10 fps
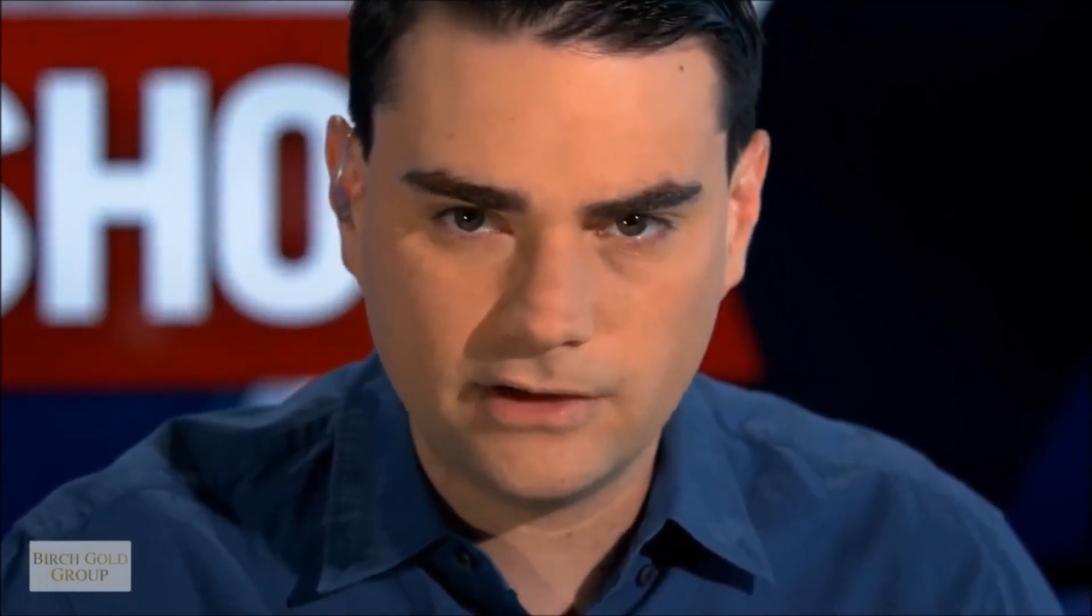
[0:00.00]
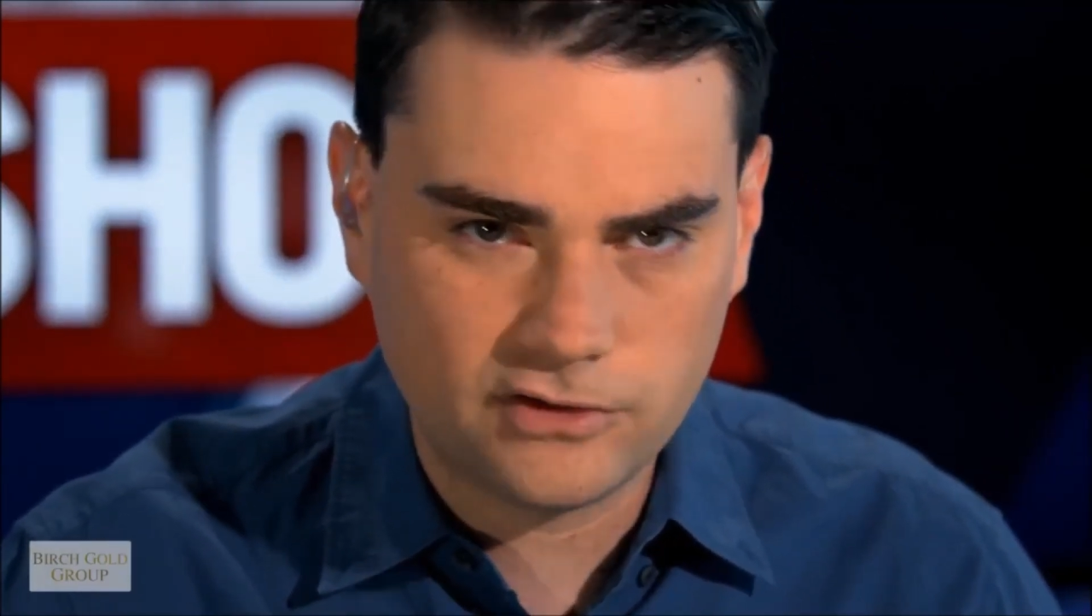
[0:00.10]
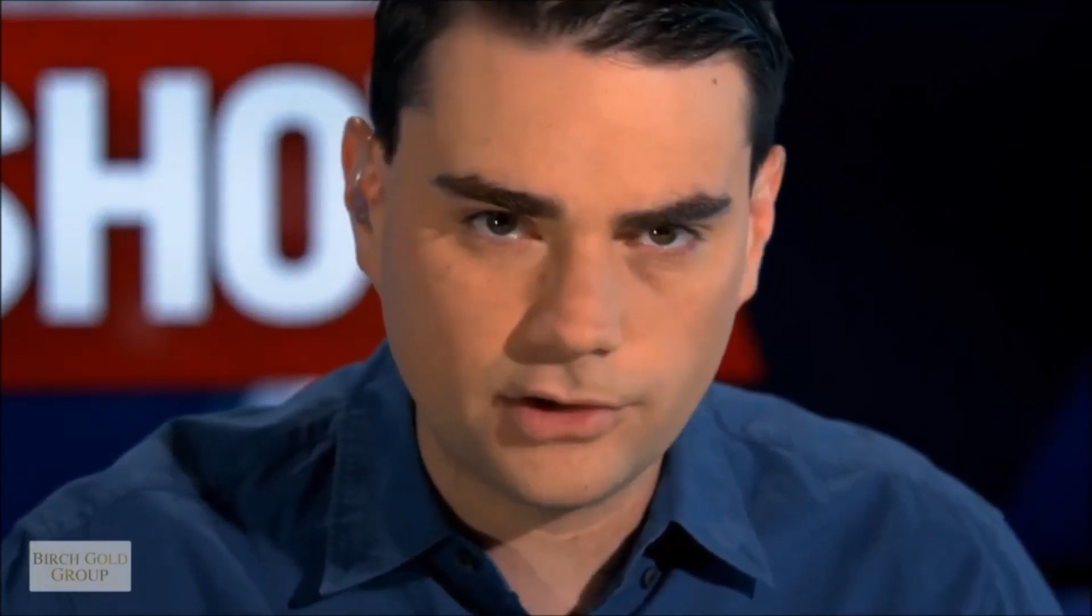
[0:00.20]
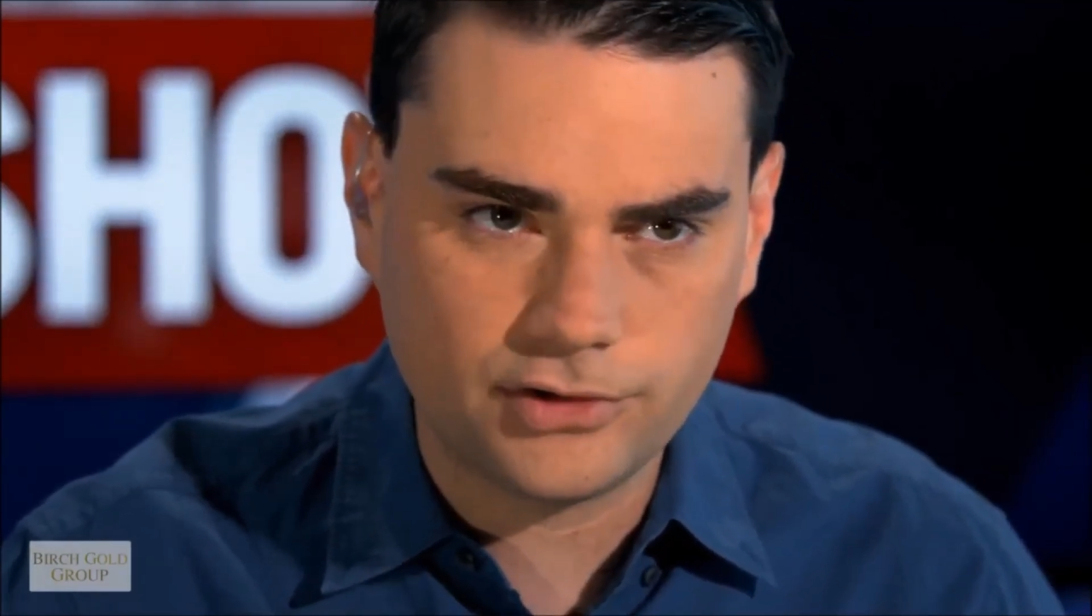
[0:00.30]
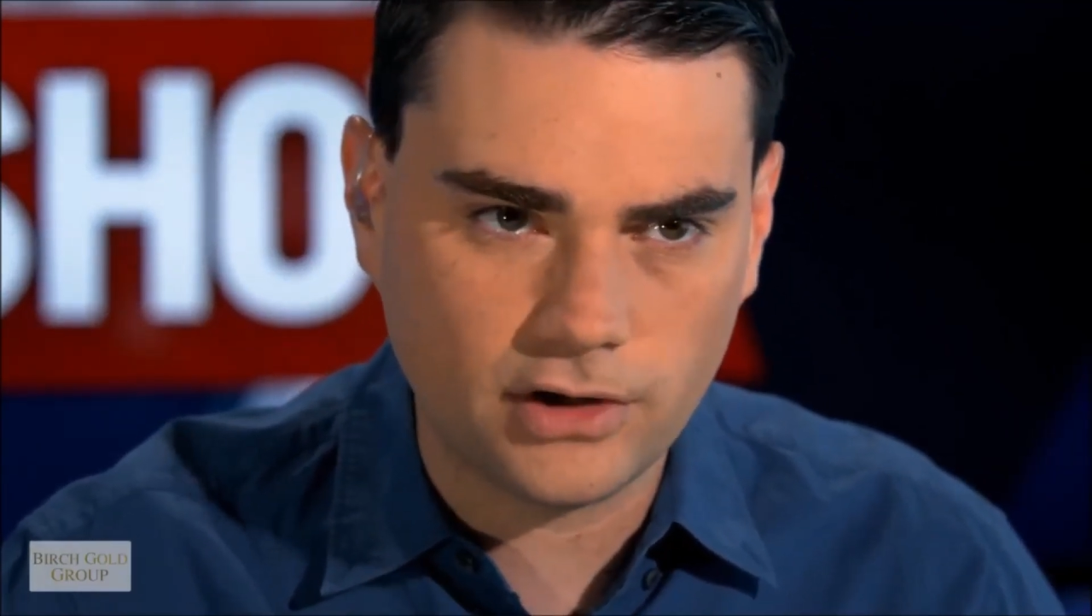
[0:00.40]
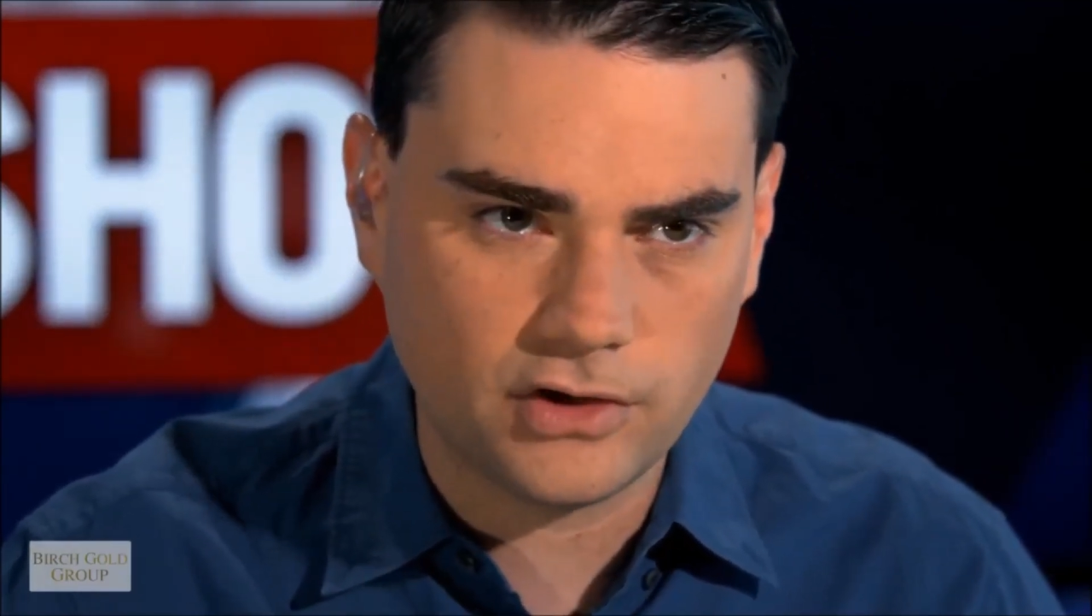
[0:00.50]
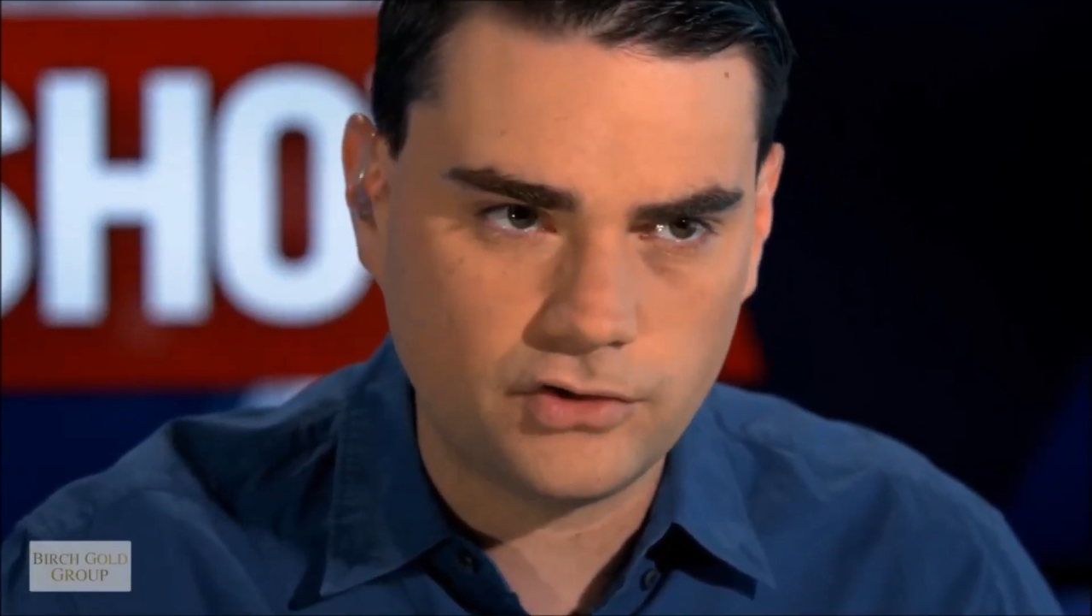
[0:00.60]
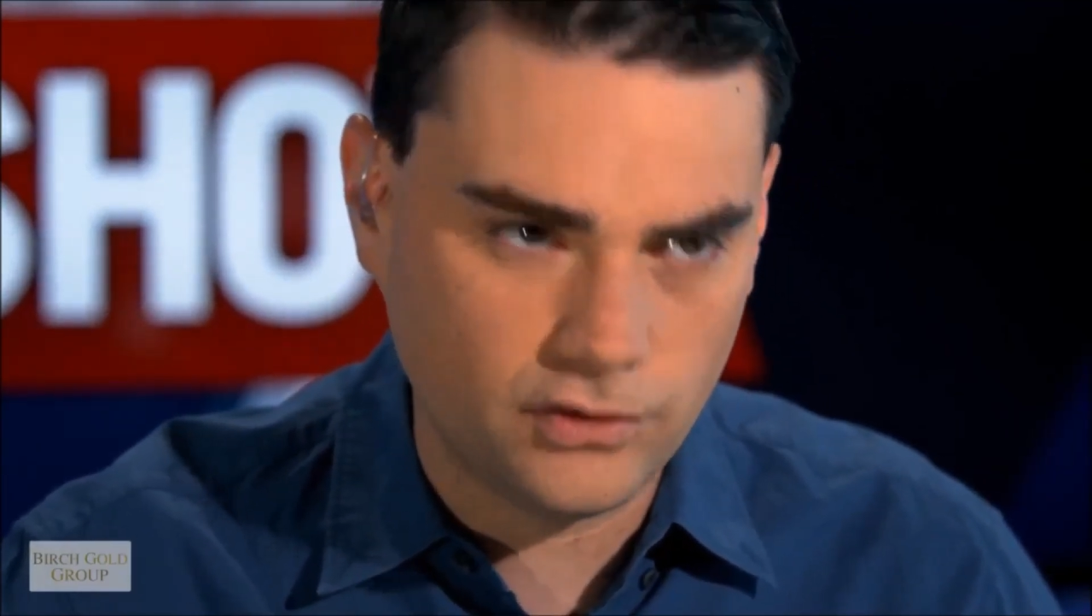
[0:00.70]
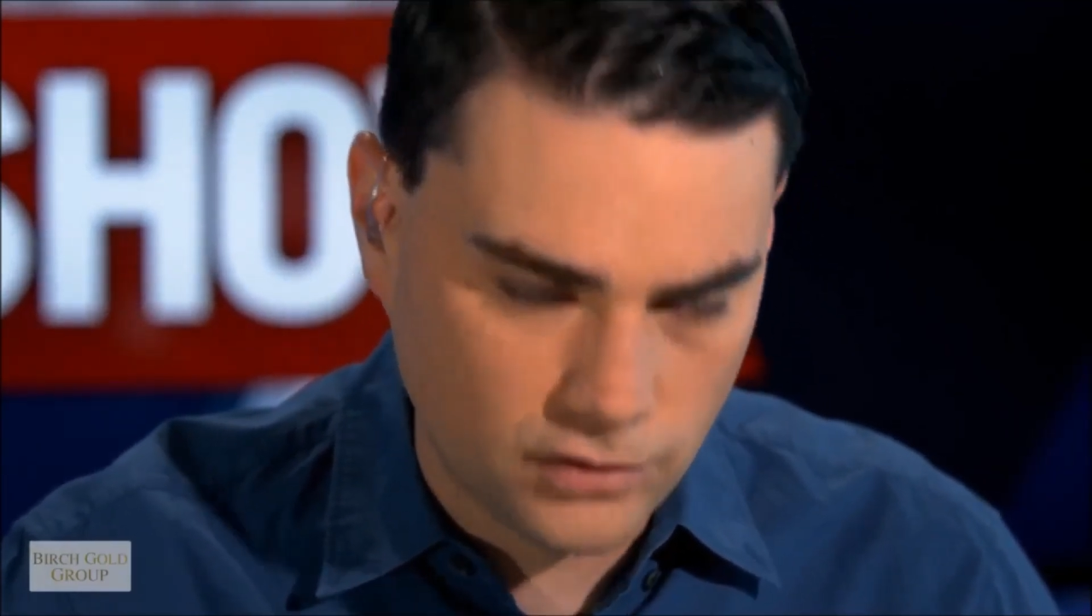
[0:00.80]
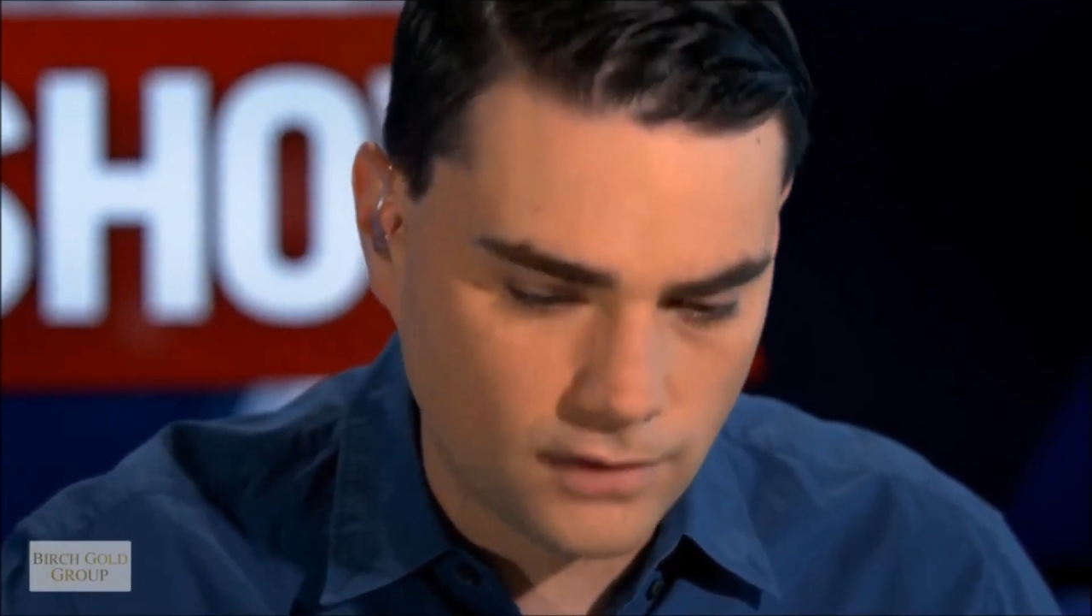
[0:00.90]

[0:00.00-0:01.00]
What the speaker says: And Sarah Jeong said she